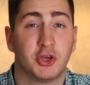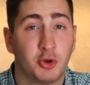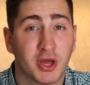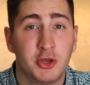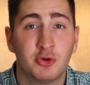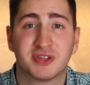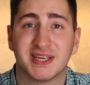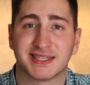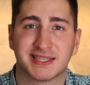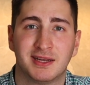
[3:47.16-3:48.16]
You can use
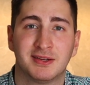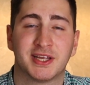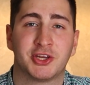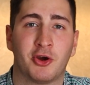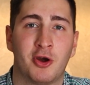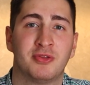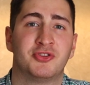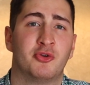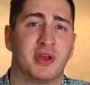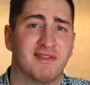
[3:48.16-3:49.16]
the skills that you
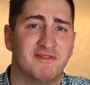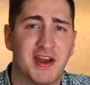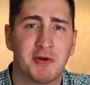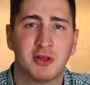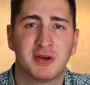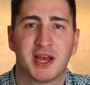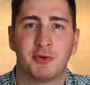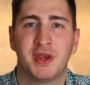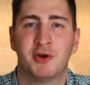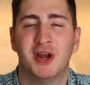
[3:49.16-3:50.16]
earned during a very long
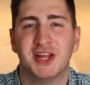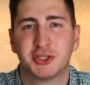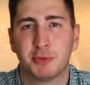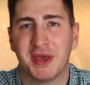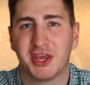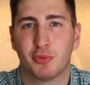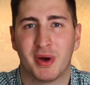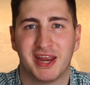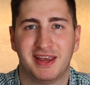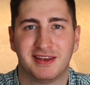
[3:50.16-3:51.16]
career to make your
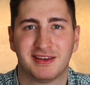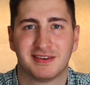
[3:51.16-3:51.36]
money.